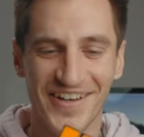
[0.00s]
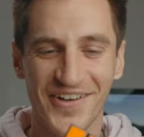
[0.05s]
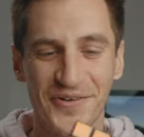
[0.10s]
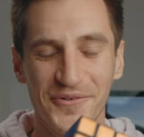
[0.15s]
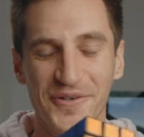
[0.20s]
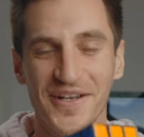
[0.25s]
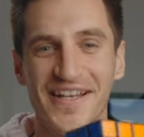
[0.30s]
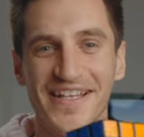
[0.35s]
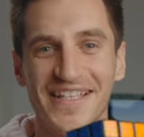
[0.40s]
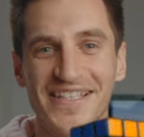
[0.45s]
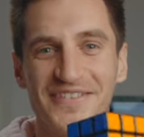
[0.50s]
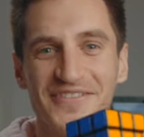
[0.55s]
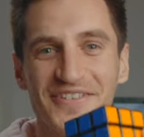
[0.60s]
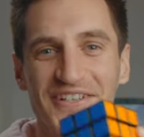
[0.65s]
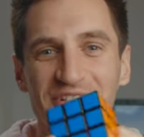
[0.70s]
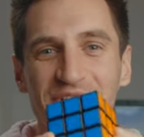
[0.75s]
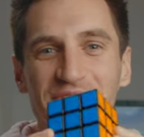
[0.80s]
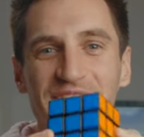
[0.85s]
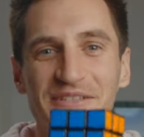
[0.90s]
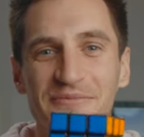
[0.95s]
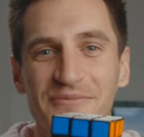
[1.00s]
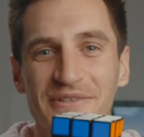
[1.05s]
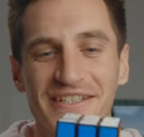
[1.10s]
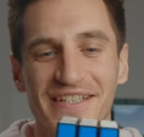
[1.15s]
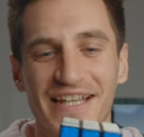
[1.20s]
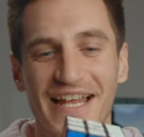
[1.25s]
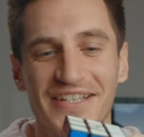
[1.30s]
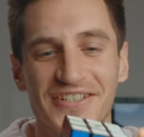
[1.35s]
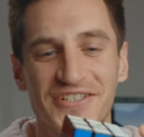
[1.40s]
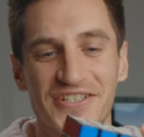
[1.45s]
Got one of these for Christmas
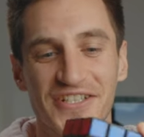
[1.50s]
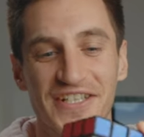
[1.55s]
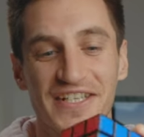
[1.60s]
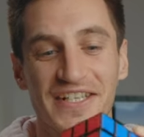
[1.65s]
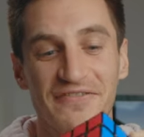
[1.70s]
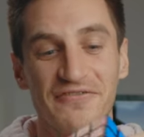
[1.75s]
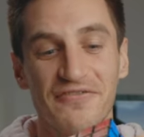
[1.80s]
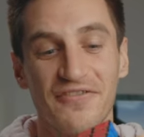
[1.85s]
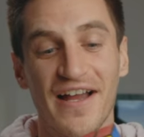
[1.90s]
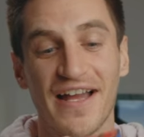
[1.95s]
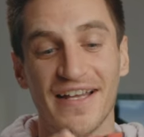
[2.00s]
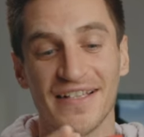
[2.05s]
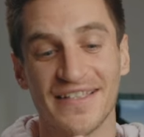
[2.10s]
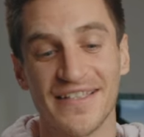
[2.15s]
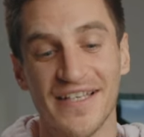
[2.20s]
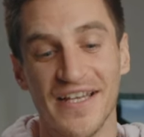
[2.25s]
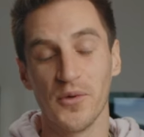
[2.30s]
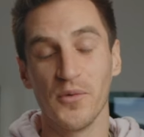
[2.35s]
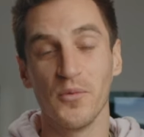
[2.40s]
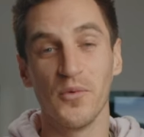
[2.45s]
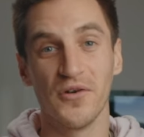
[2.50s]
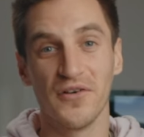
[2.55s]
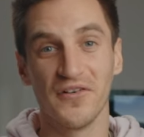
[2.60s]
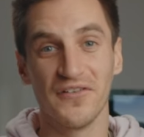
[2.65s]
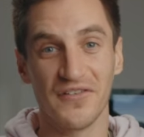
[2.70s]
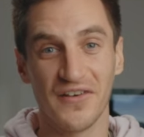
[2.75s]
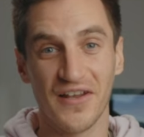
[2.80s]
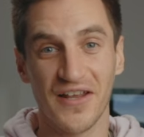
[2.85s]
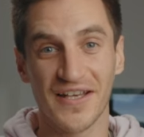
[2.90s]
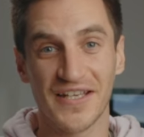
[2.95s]
last year. In fact, we
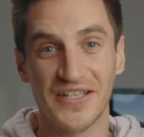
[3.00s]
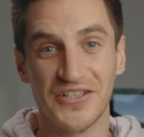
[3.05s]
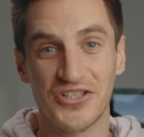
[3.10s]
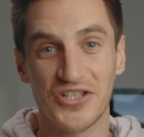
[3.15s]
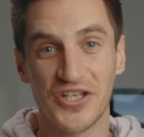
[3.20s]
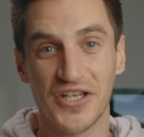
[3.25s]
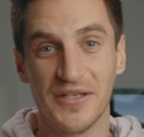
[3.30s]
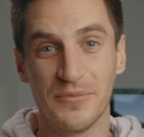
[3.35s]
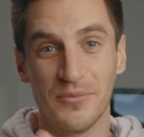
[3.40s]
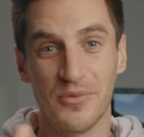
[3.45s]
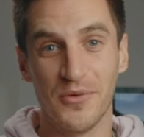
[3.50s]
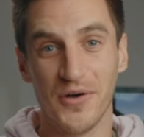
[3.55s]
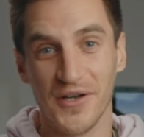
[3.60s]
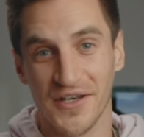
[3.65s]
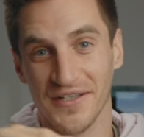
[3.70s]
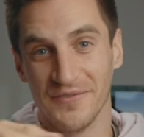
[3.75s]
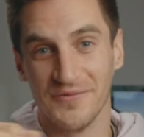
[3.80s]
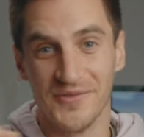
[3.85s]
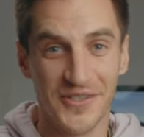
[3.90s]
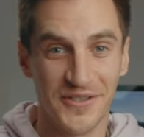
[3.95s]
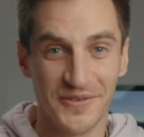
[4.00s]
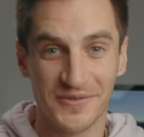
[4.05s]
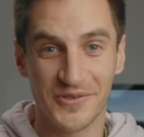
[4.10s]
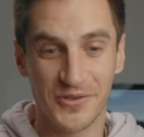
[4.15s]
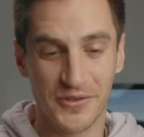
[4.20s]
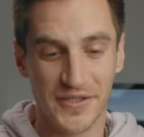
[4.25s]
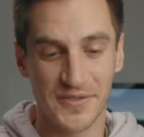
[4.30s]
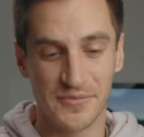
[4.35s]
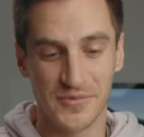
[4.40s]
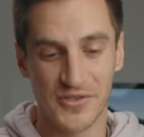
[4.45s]
won like a cheap one in the
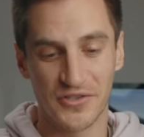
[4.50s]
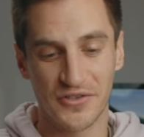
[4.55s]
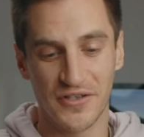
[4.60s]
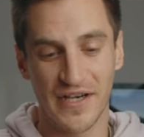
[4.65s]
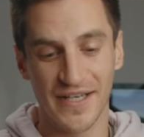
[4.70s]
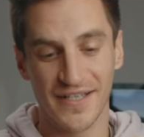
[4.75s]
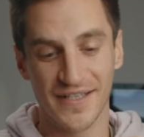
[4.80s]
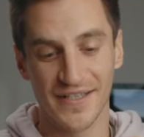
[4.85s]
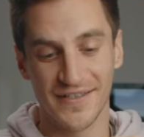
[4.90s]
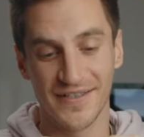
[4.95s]
Christmas cracker